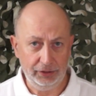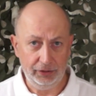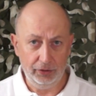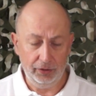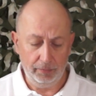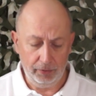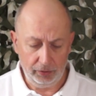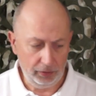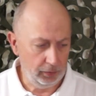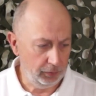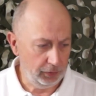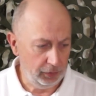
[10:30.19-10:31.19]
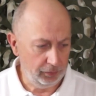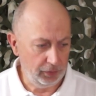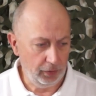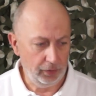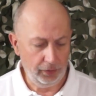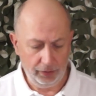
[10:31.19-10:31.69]
You've got the monocle, you've
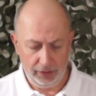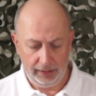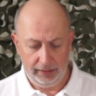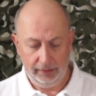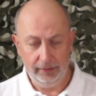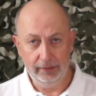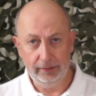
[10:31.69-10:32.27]
got the